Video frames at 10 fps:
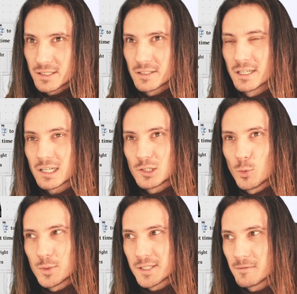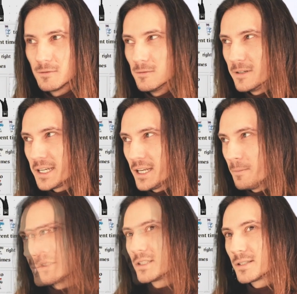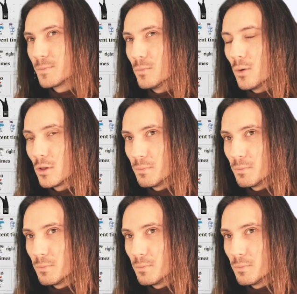There are those very small